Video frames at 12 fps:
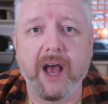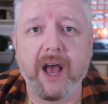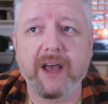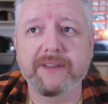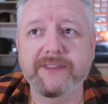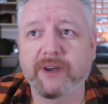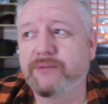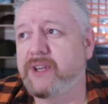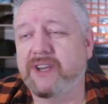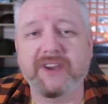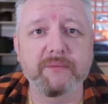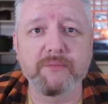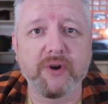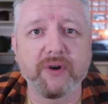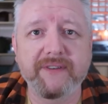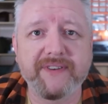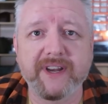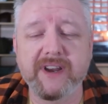uh, they'll dig you
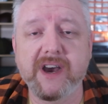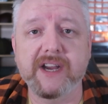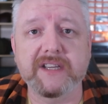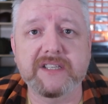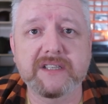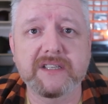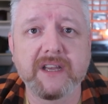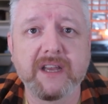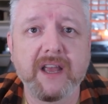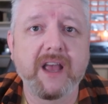more if you're nice.